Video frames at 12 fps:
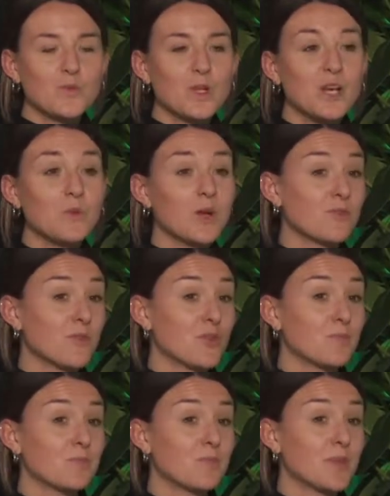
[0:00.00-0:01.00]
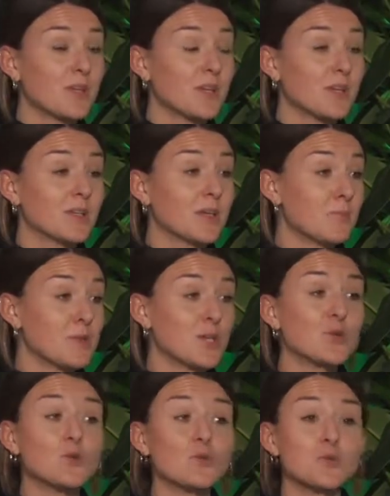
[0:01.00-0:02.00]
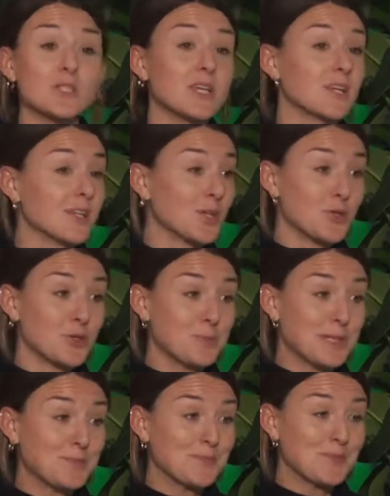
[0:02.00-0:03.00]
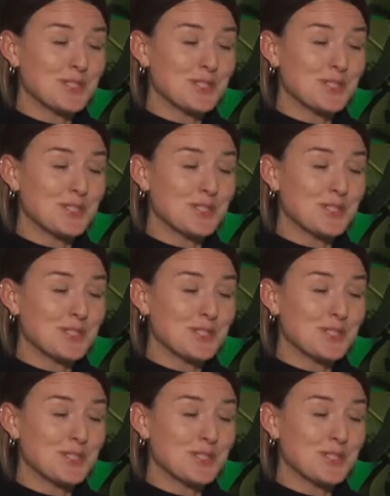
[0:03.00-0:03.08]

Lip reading: Well, I work for a company called CIRCL Economy.